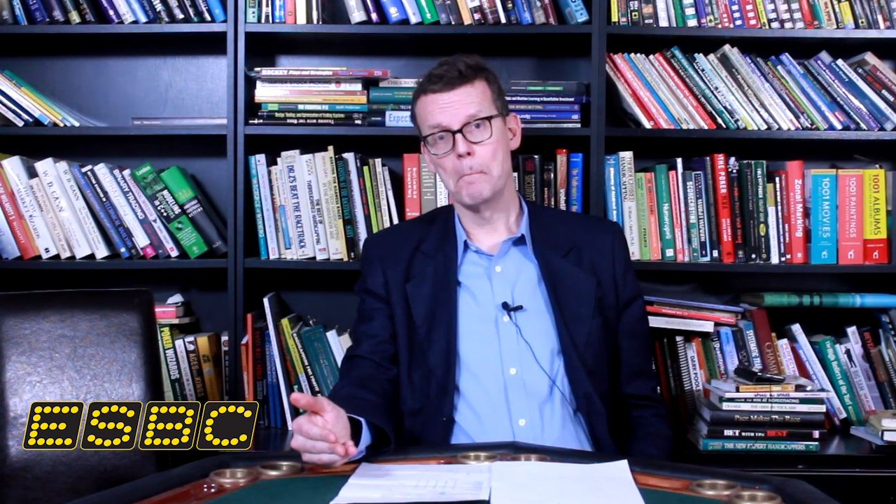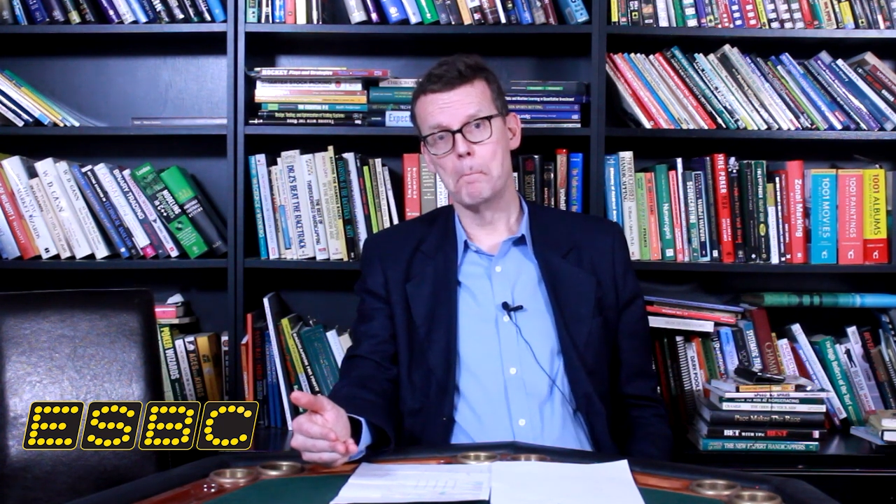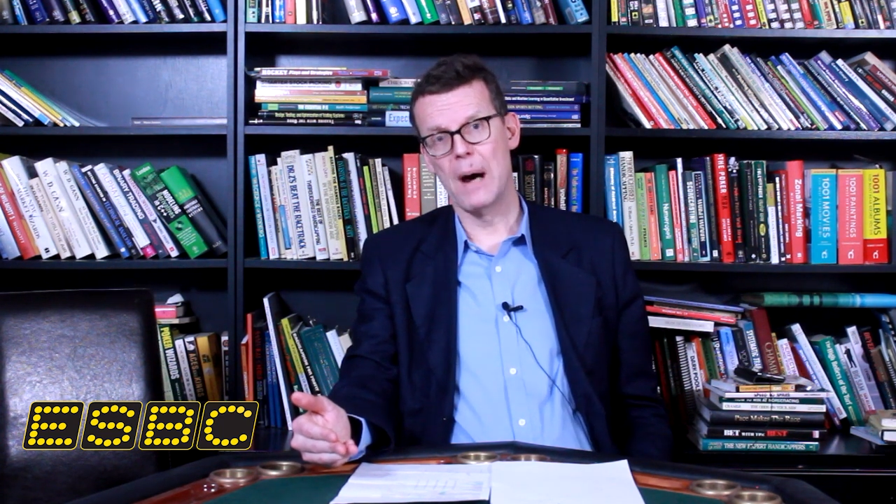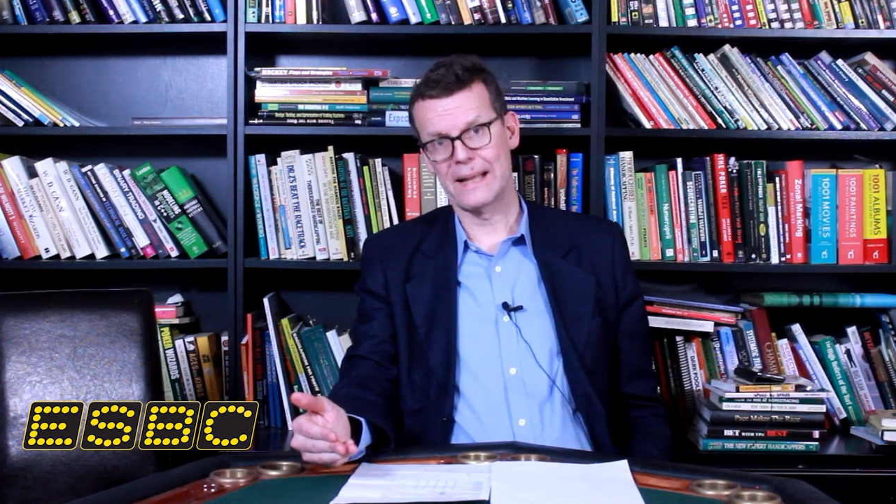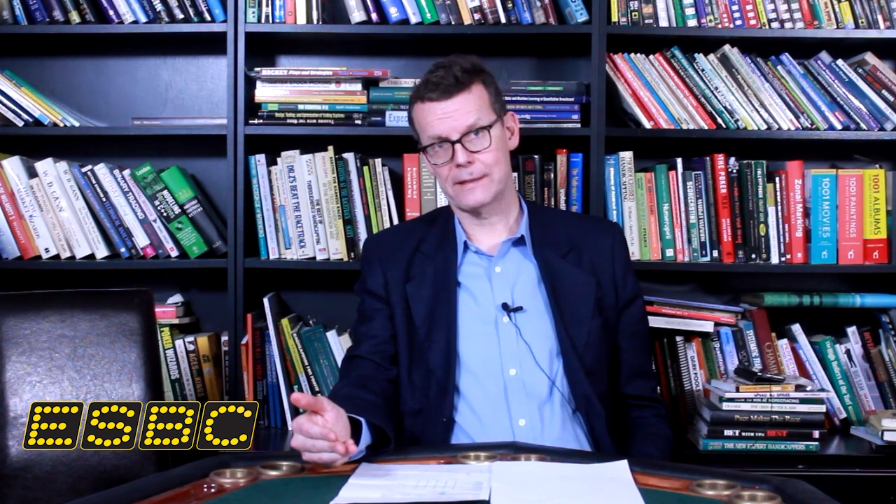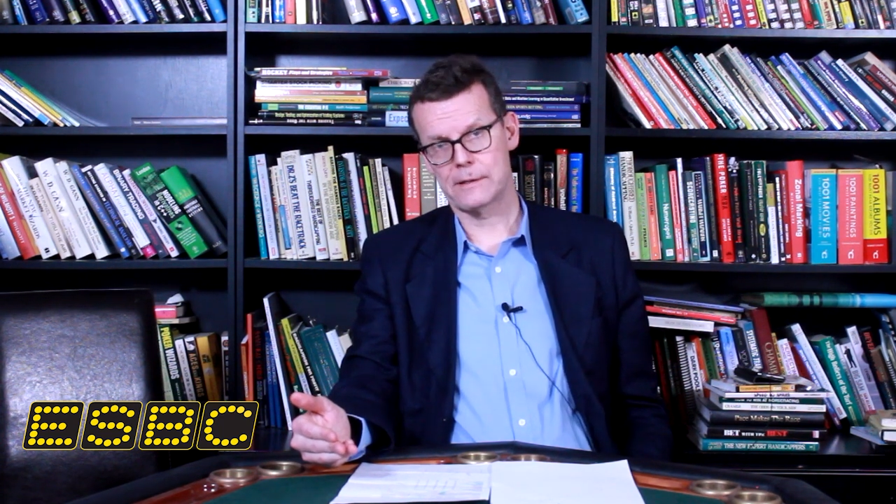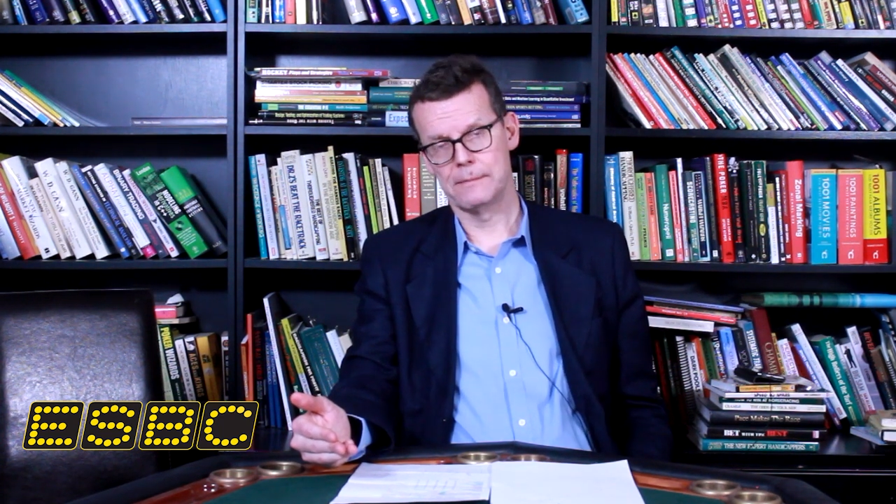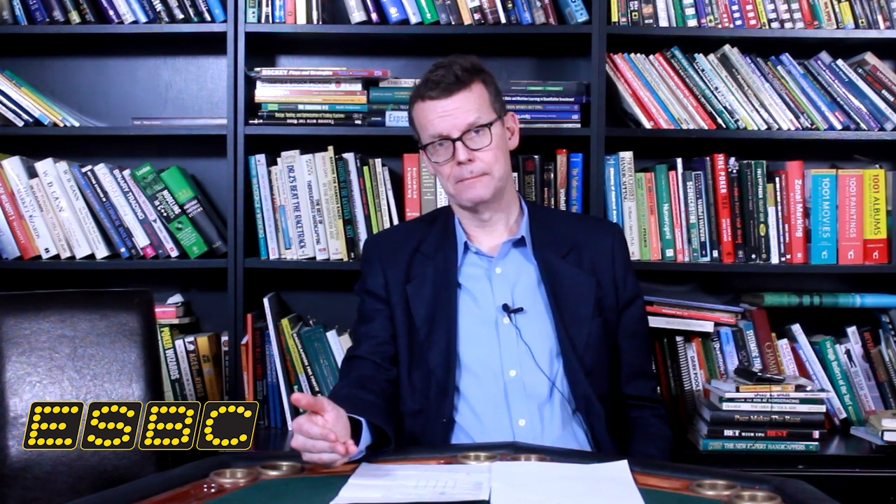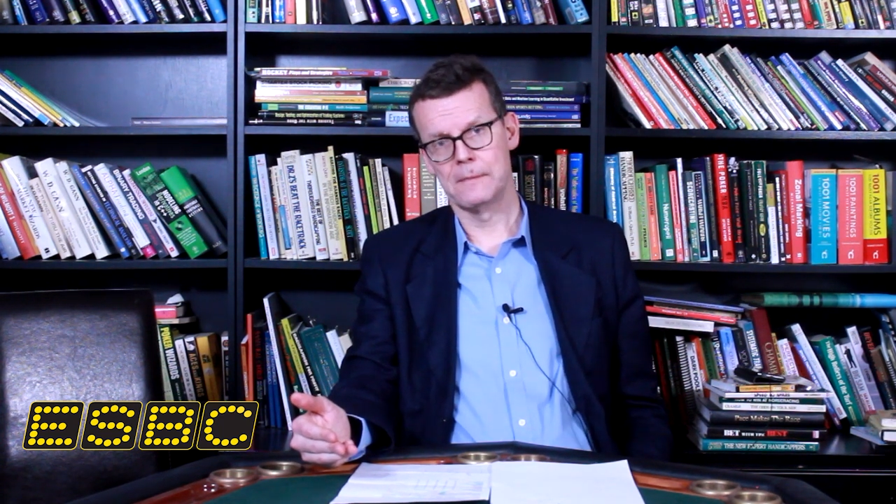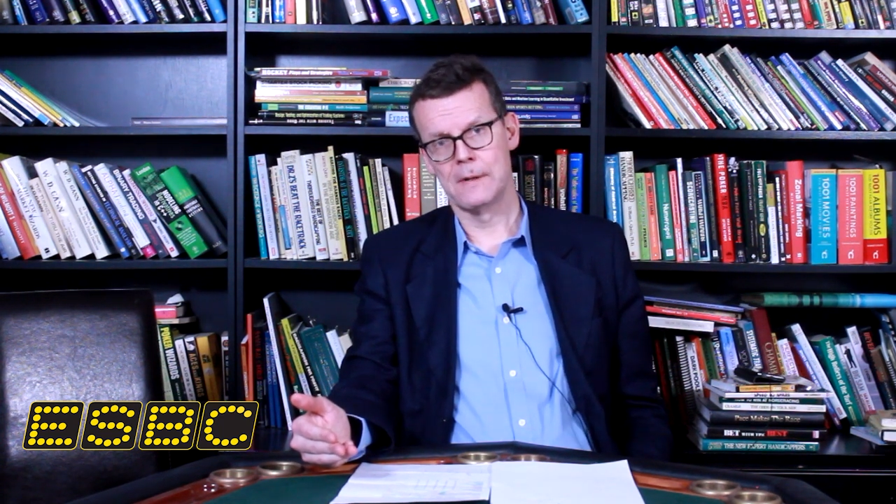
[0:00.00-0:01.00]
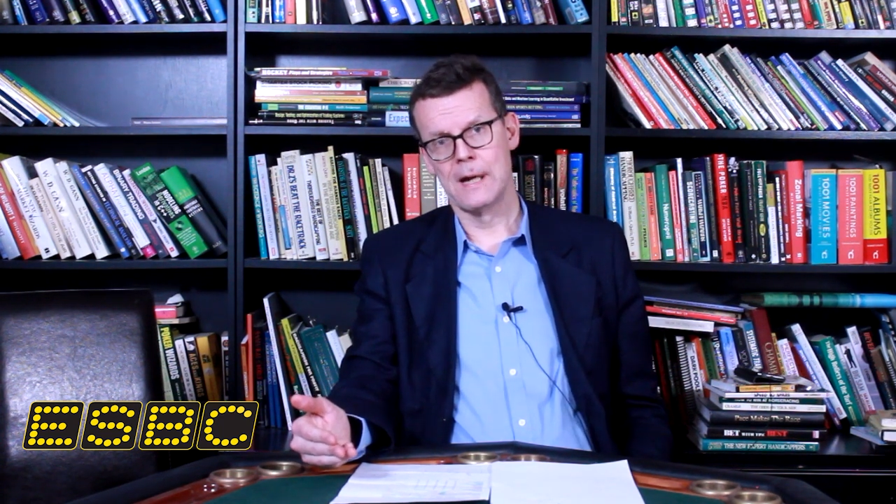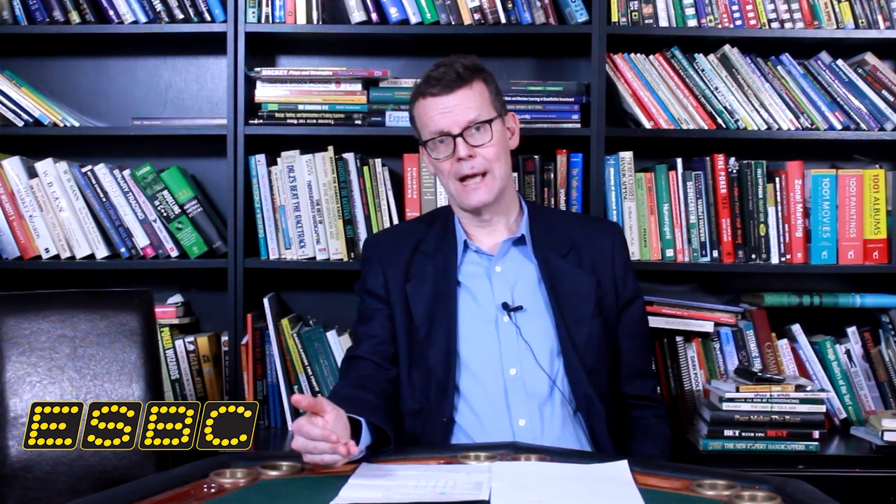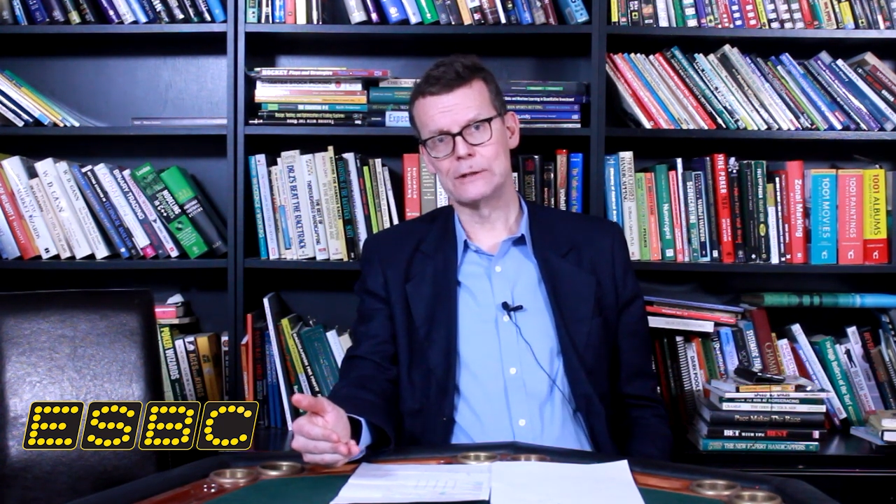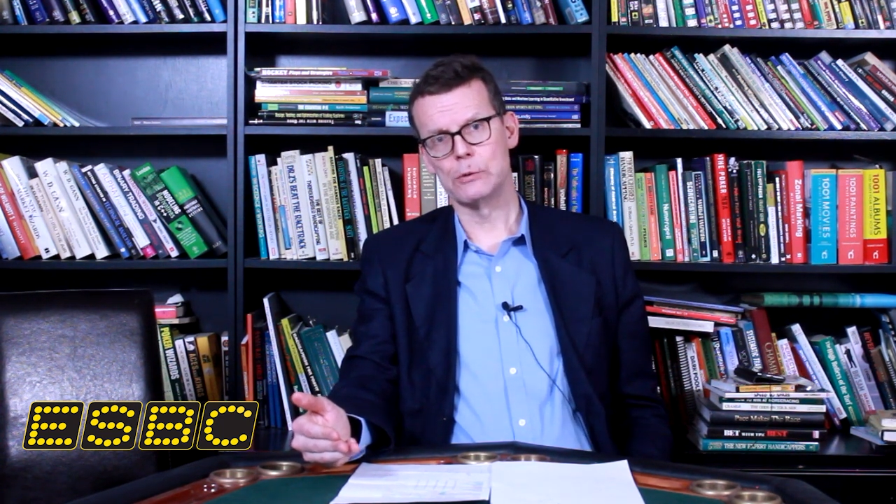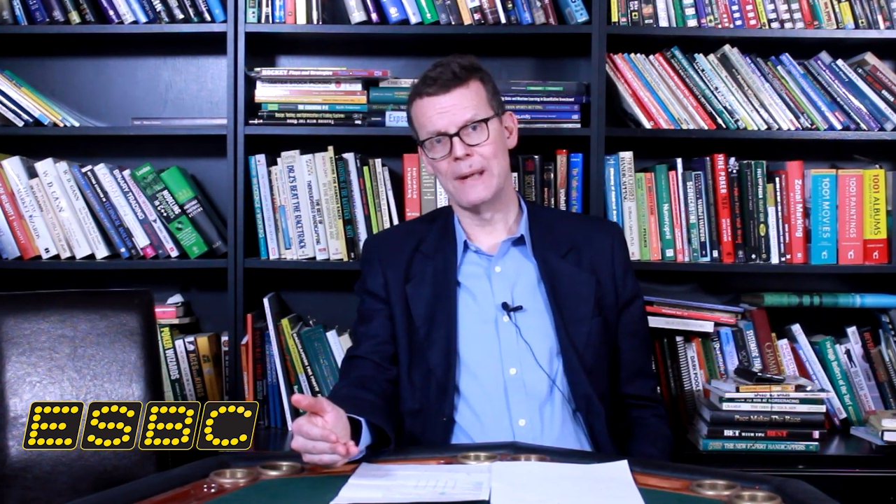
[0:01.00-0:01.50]
But,
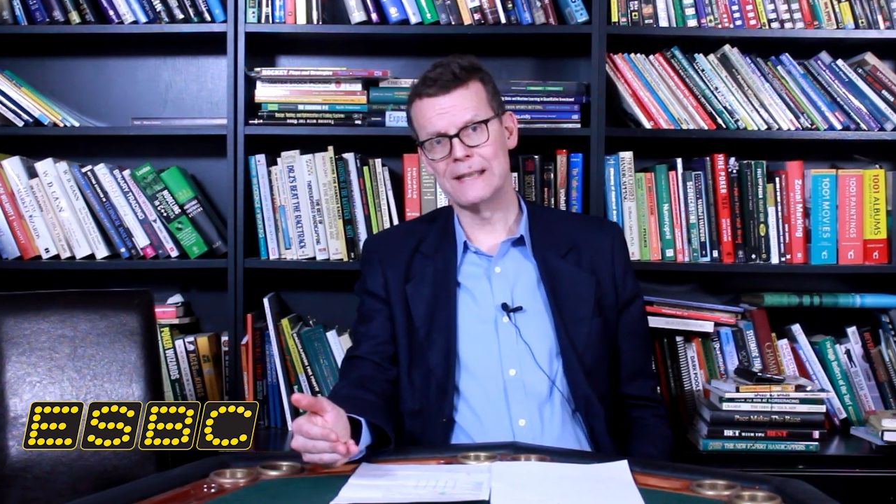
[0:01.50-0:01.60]
as you